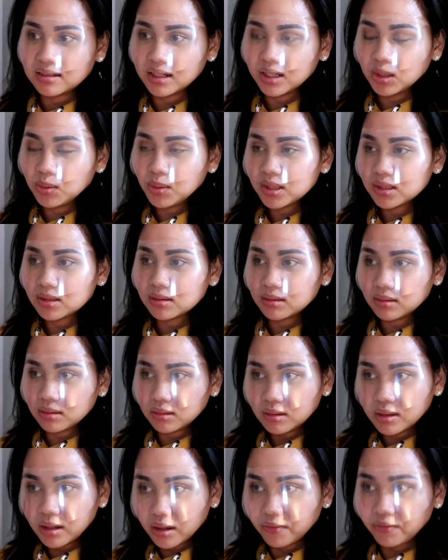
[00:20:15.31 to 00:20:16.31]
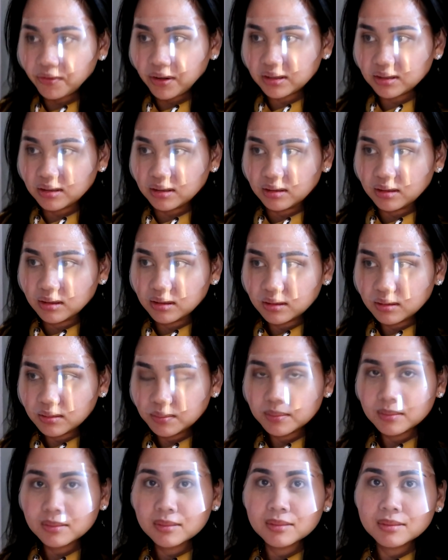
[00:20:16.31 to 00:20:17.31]
otherwise it'll get infected. We're in the
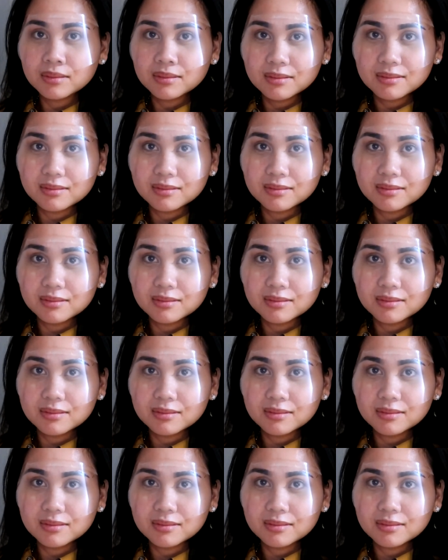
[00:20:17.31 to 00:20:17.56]
hospital.